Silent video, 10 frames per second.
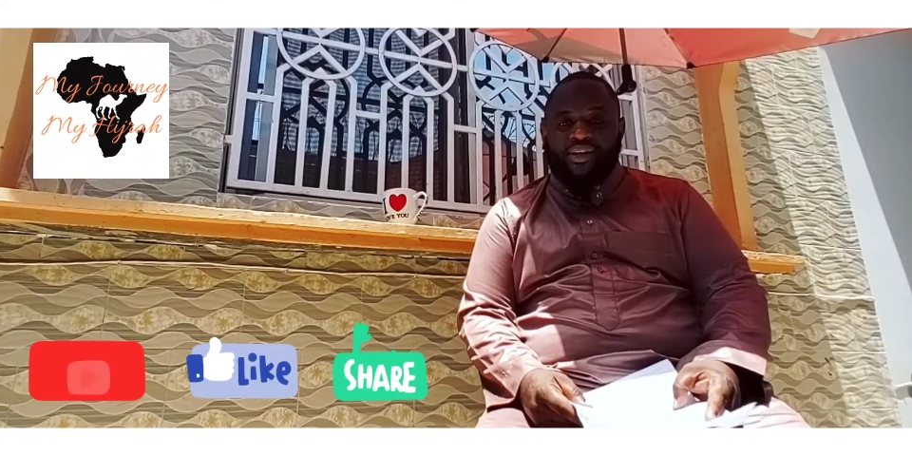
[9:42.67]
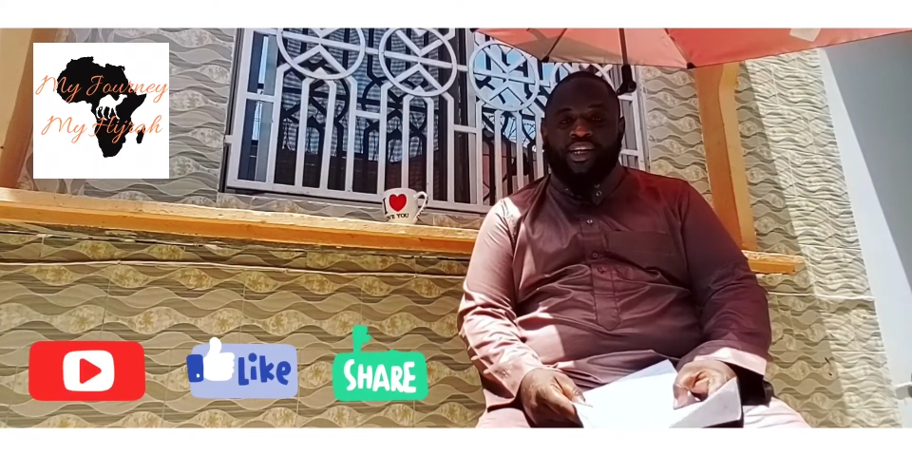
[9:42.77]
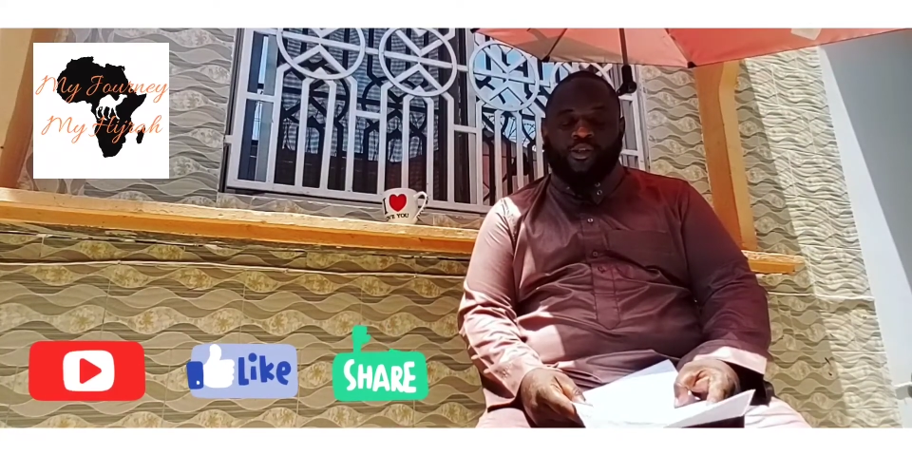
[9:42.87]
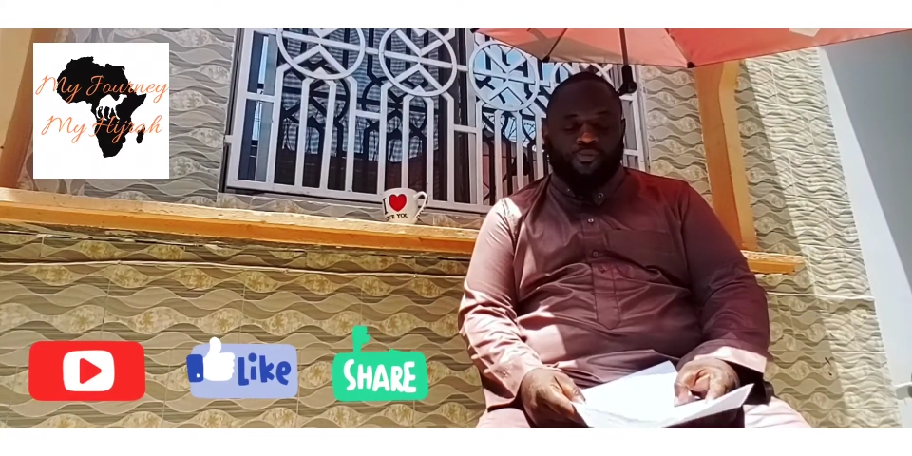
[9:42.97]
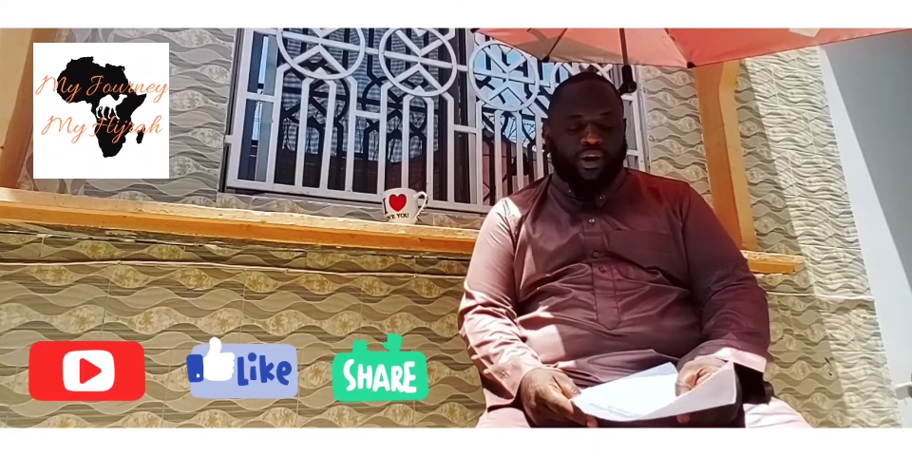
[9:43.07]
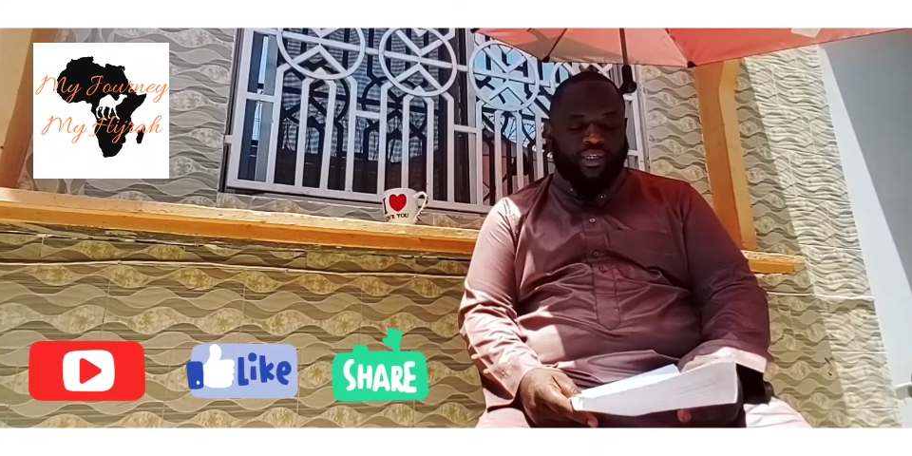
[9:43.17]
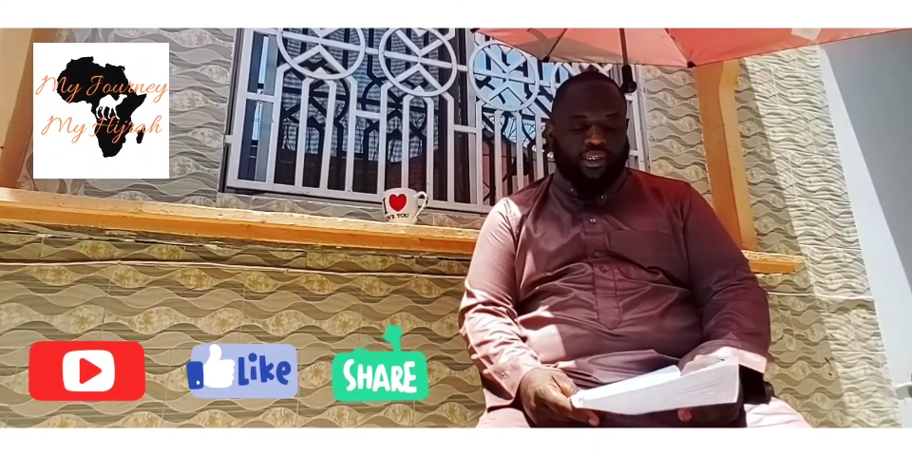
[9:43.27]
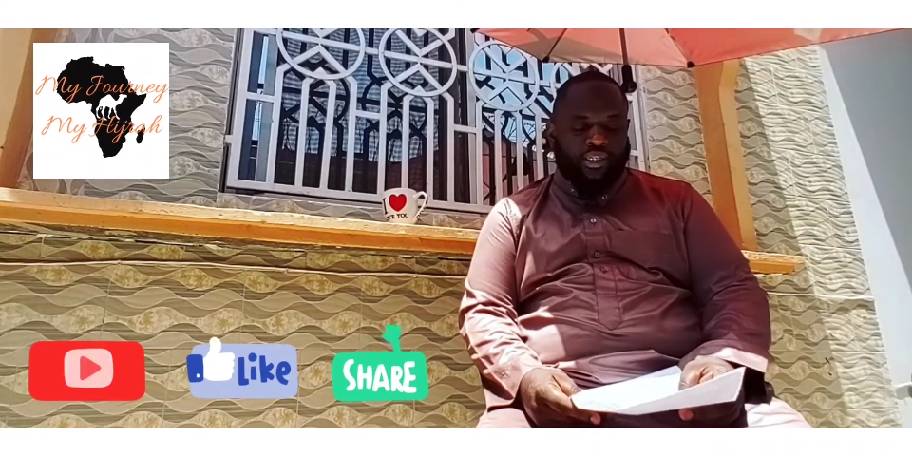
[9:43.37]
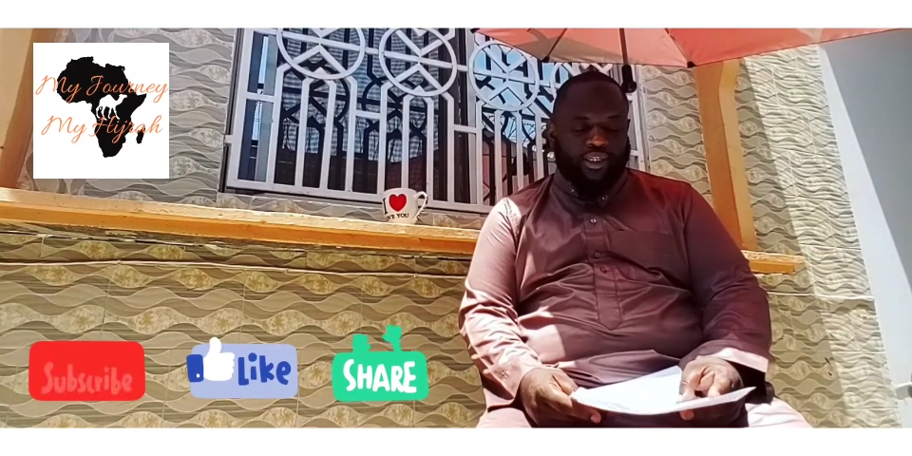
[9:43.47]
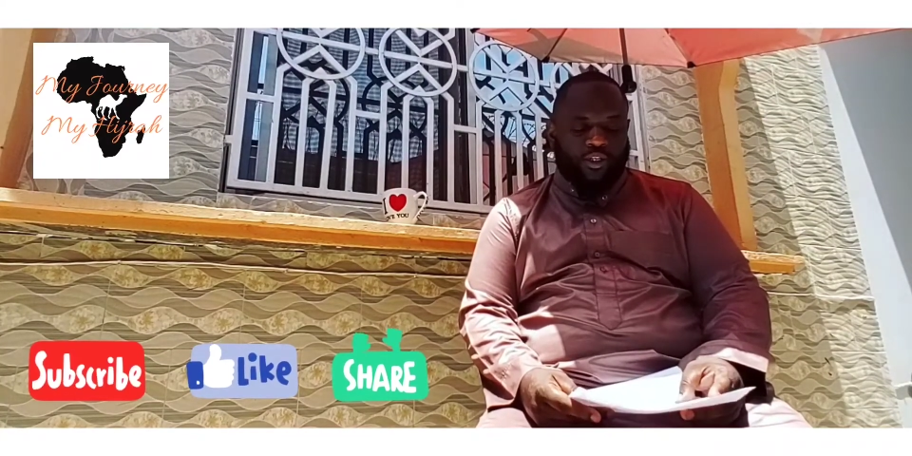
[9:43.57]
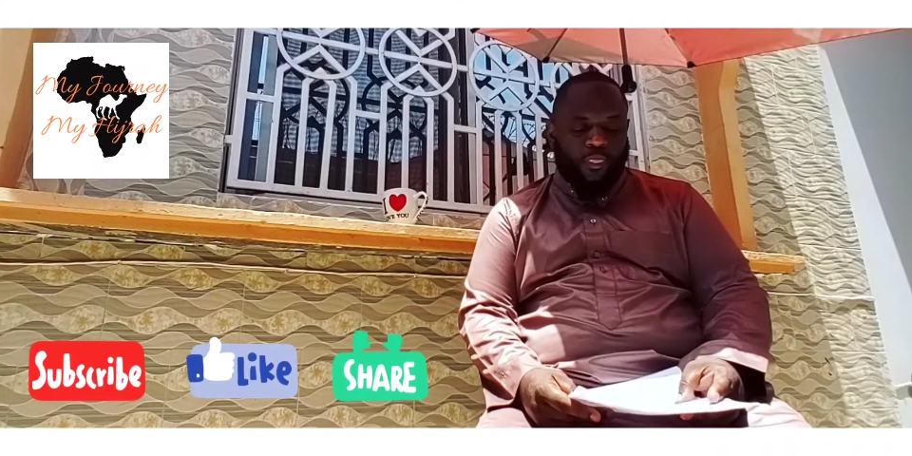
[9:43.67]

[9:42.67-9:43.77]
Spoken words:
is priceless.